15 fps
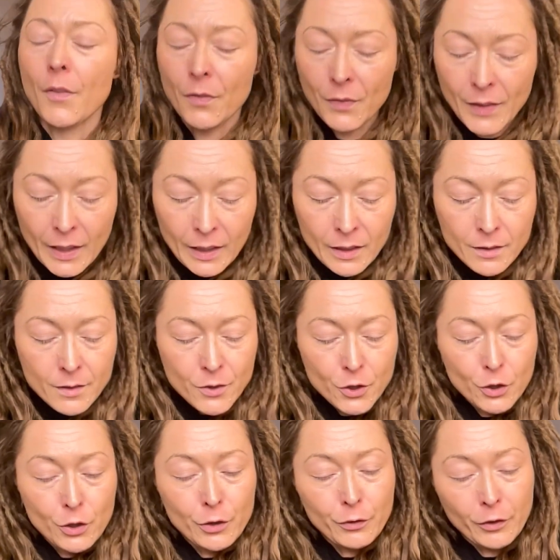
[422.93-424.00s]
These
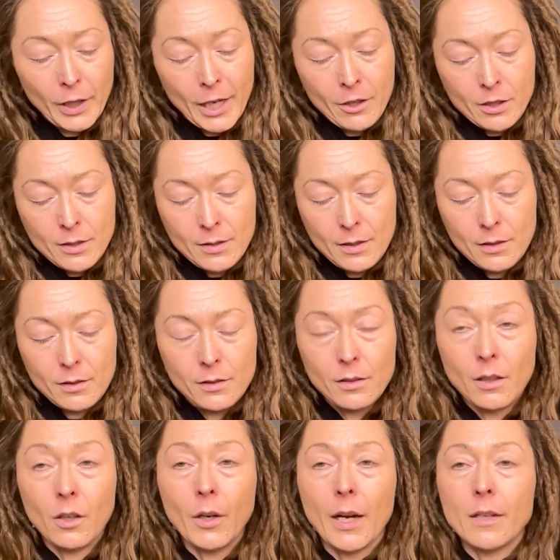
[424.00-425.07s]
two fragrances.
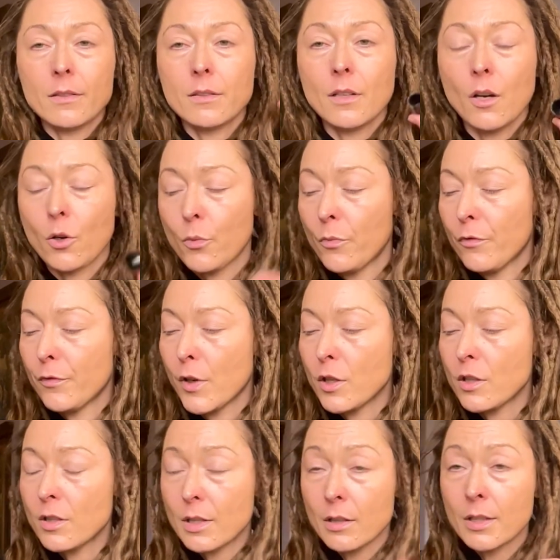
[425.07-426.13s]
Okay, so
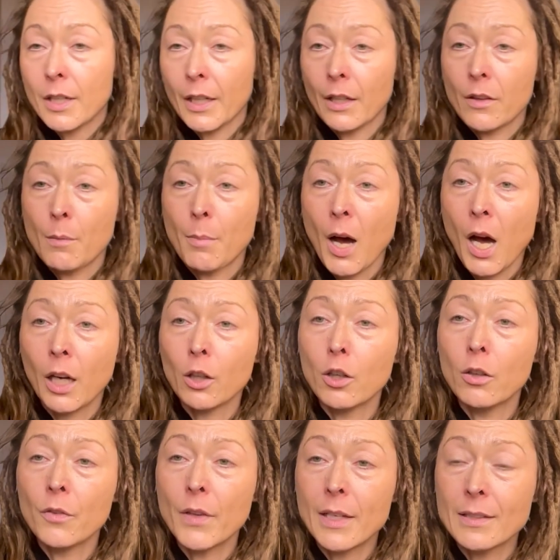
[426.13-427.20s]
first I'll tell you the
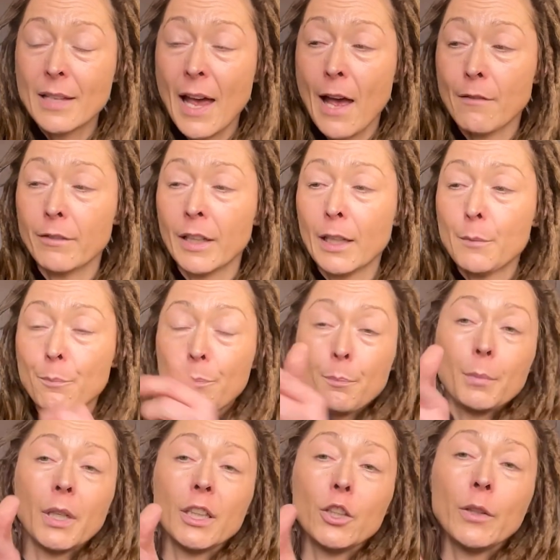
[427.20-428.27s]
bottle, it's heavy.
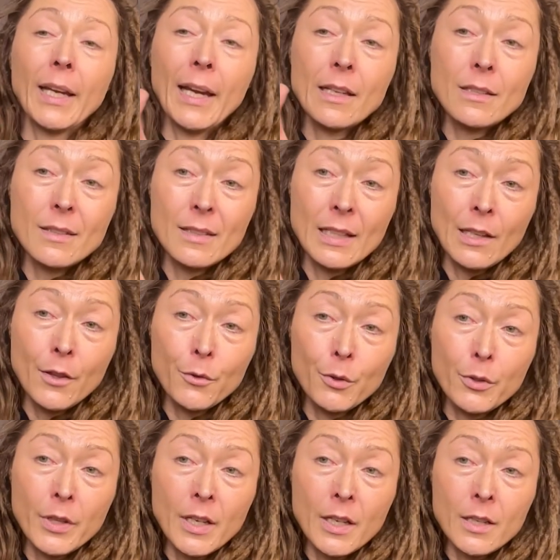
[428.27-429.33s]
But you can't see
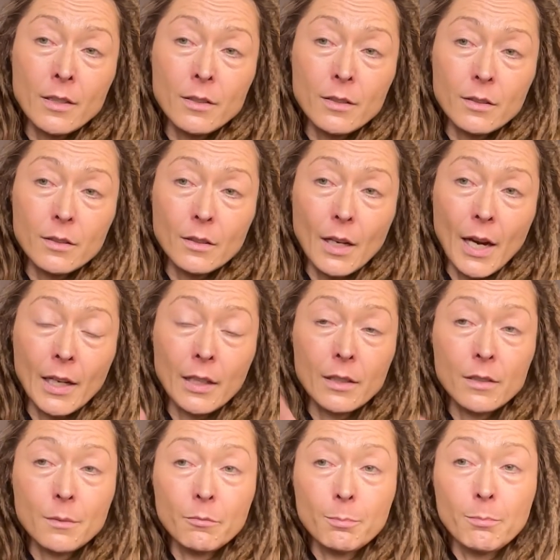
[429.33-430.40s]
through this, and
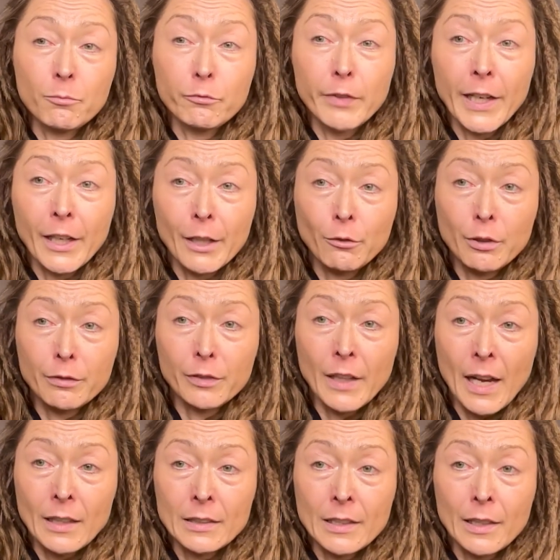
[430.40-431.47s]
it's very
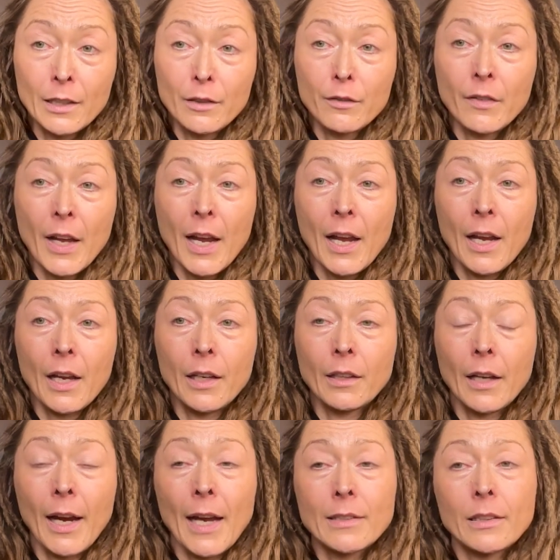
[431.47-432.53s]
reflective, and
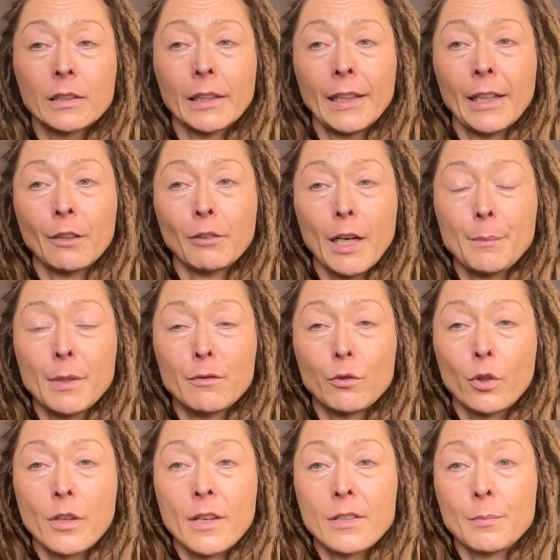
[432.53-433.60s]
I had to clean it right
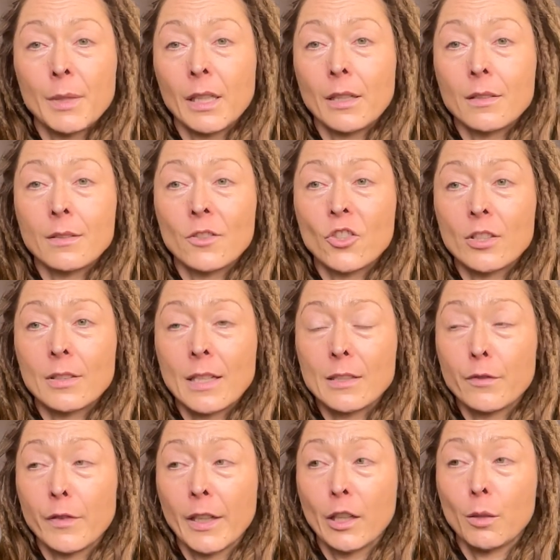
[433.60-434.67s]
before this because it just gets
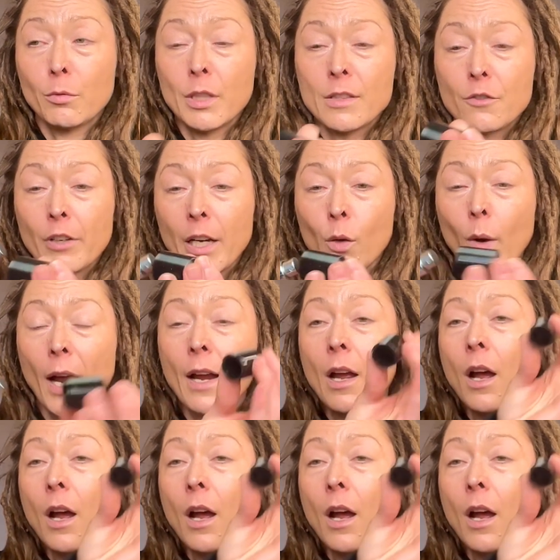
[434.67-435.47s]
fingerprints right away.